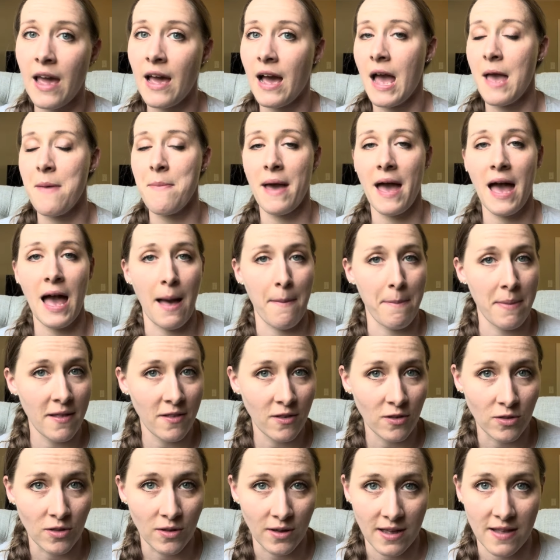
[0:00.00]
I'm happy to
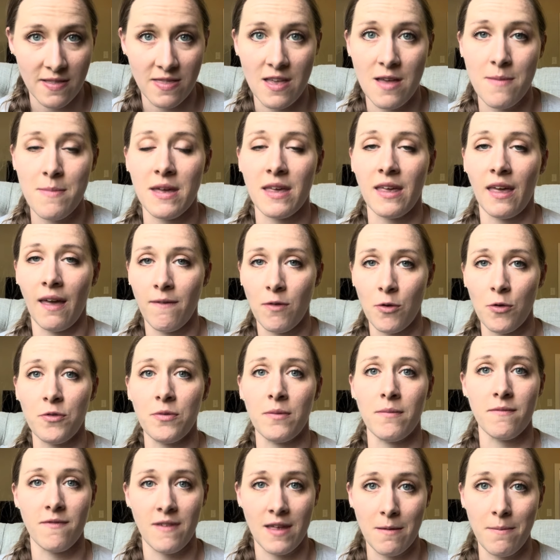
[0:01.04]
look at them and give you some
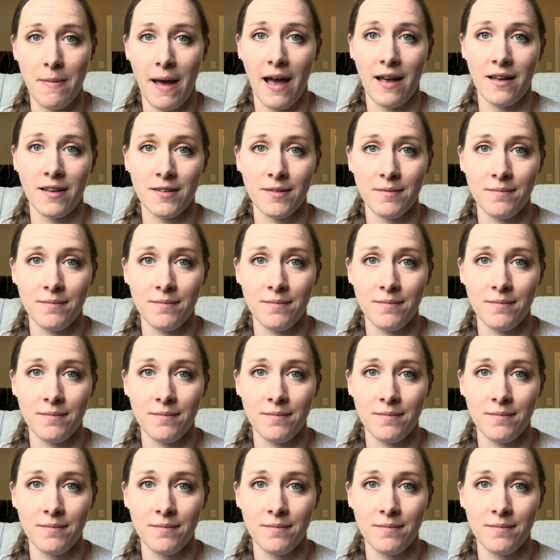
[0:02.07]
feedback.